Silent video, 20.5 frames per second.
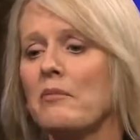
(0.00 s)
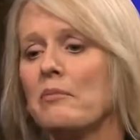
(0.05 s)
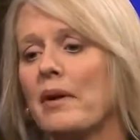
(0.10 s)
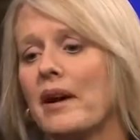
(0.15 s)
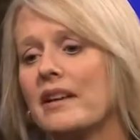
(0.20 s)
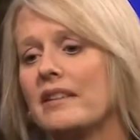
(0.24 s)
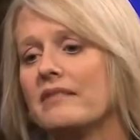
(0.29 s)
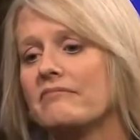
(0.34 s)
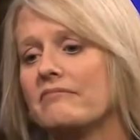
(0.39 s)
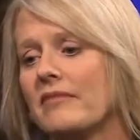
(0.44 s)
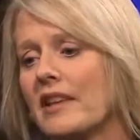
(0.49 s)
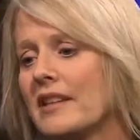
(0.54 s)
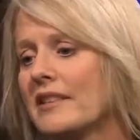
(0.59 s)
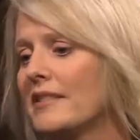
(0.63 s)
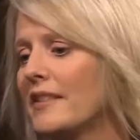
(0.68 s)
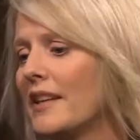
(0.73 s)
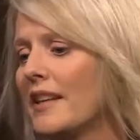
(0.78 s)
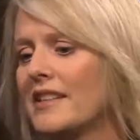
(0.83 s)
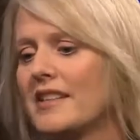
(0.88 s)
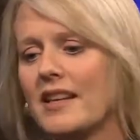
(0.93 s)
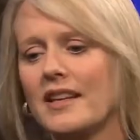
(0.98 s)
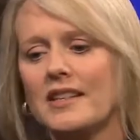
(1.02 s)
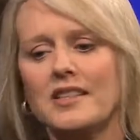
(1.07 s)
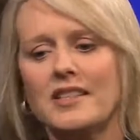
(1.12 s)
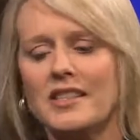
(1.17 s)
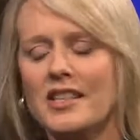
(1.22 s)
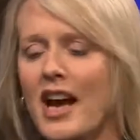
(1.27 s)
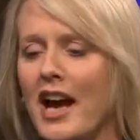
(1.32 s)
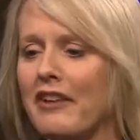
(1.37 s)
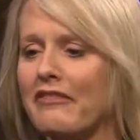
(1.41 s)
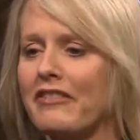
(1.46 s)
But it, it, it's
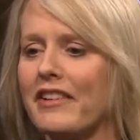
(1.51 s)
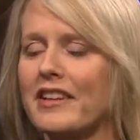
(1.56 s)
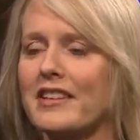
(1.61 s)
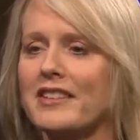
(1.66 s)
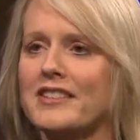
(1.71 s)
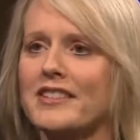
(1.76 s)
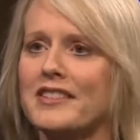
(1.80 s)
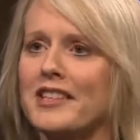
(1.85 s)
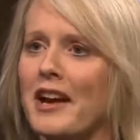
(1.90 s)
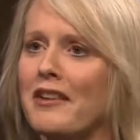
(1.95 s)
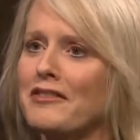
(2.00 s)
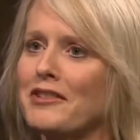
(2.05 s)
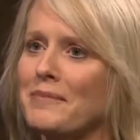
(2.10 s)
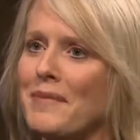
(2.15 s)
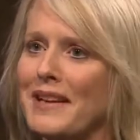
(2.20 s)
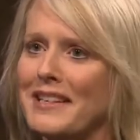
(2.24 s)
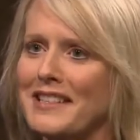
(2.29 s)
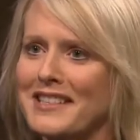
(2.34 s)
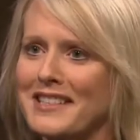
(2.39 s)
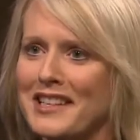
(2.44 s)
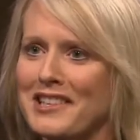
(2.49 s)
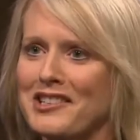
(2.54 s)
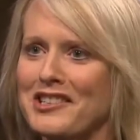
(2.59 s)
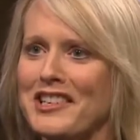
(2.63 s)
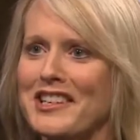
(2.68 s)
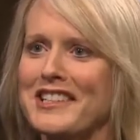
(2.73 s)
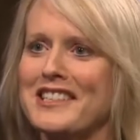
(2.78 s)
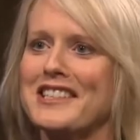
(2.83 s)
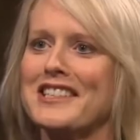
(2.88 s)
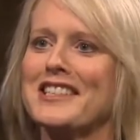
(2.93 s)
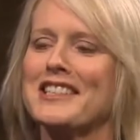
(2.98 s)
tough. It's tough to make
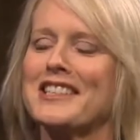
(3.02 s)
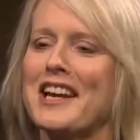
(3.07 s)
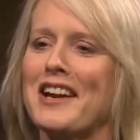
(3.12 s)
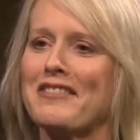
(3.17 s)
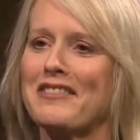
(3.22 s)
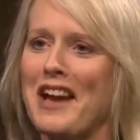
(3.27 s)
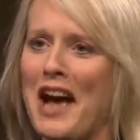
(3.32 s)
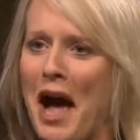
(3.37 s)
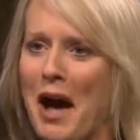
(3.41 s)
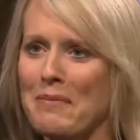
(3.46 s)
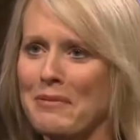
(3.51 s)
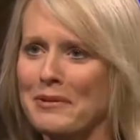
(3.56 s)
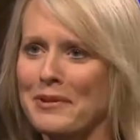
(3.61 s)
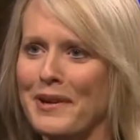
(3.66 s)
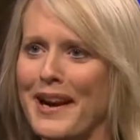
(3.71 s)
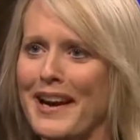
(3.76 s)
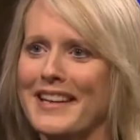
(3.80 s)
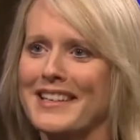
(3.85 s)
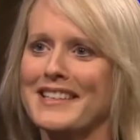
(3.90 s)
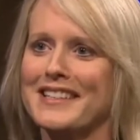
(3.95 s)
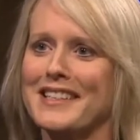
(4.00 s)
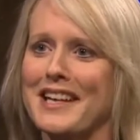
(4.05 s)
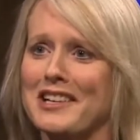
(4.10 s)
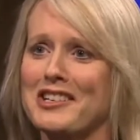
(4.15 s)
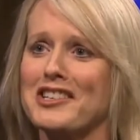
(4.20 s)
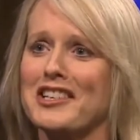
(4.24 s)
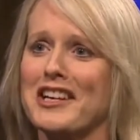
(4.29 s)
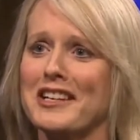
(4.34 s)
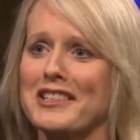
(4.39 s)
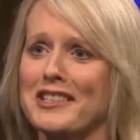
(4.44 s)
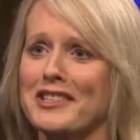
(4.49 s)
decisions. It's tough to operate in such
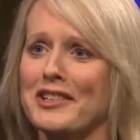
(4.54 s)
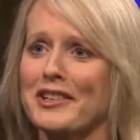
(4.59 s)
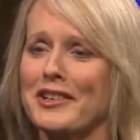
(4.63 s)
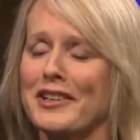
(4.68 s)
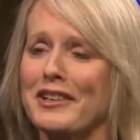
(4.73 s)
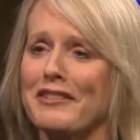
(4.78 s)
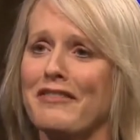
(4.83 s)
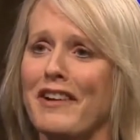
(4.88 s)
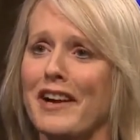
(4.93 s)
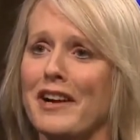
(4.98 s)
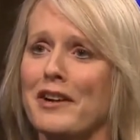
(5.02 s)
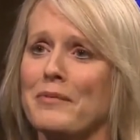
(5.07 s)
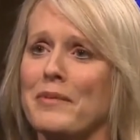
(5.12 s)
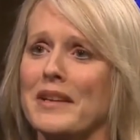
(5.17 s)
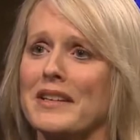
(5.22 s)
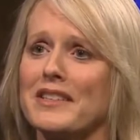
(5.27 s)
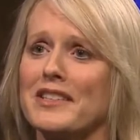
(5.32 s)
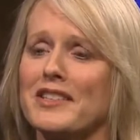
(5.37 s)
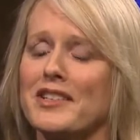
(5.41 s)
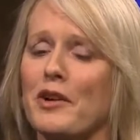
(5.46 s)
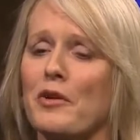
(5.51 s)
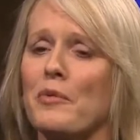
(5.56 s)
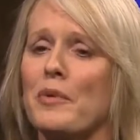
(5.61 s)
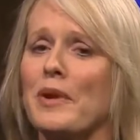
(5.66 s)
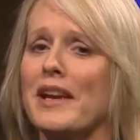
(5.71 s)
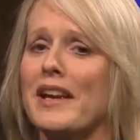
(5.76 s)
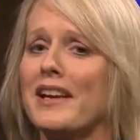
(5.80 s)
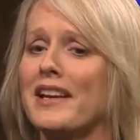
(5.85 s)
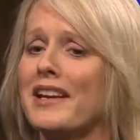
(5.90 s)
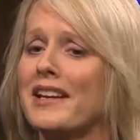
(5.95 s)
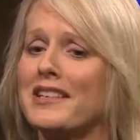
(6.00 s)
an uncertain environment. So
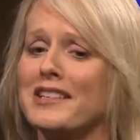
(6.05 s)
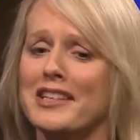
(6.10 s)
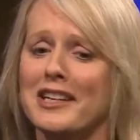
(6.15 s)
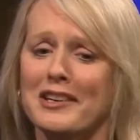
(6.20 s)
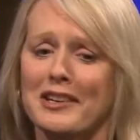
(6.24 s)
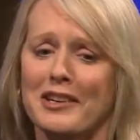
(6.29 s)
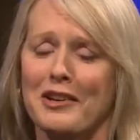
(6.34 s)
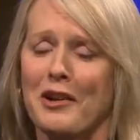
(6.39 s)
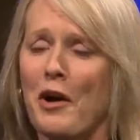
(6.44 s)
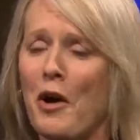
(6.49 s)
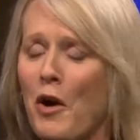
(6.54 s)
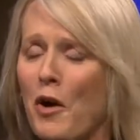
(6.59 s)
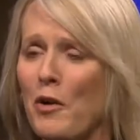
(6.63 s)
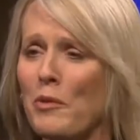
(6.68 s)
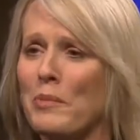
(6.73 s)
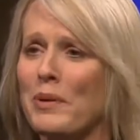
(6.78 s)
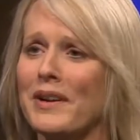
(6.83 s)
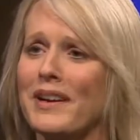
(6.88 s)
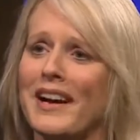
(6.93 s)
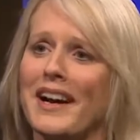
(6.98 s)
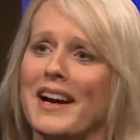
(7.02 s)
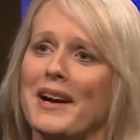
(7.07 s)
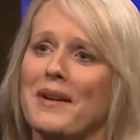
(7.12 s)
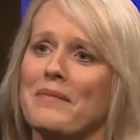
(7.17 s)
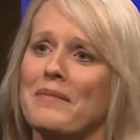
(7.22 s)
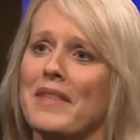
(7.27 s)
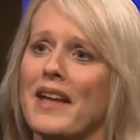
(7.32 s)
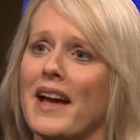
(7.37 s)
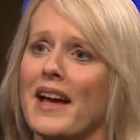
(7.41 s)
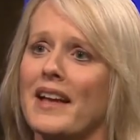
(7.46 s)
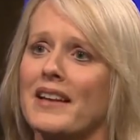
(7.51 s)
we continue to hope um,
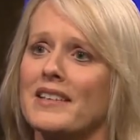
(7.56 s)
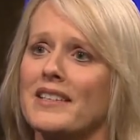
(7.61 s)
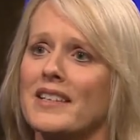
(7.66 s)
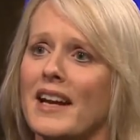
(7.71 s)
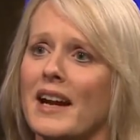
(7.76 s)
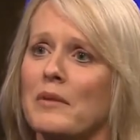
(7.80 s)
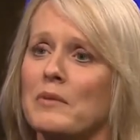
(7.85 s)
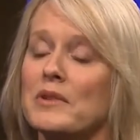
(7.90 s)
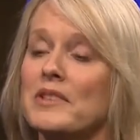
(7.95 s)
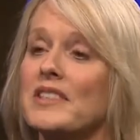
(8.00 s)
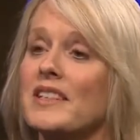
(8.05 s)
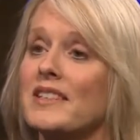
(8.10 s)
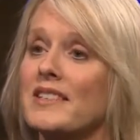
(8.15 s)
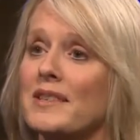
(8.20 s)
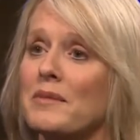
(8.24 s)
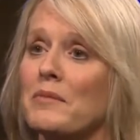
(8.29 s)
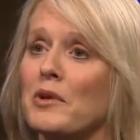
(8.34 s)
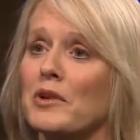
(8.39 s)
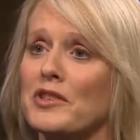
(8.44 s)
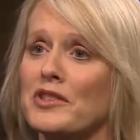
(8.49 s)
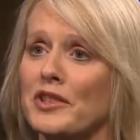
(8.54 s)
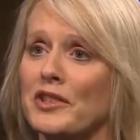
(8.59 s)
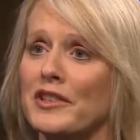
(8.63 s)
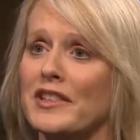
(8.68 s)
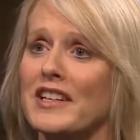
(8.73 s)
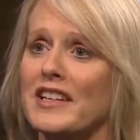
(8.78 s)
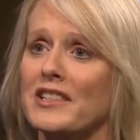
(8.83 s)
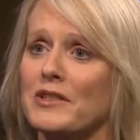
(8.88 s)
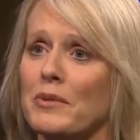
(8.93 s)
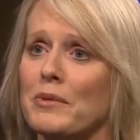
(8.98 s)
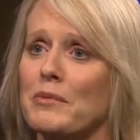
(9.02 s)
that uh, we'll see some more
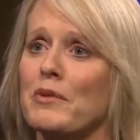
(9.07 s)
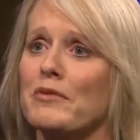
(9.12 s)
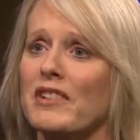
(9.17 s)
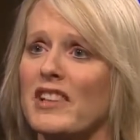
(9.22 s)
certainty as we move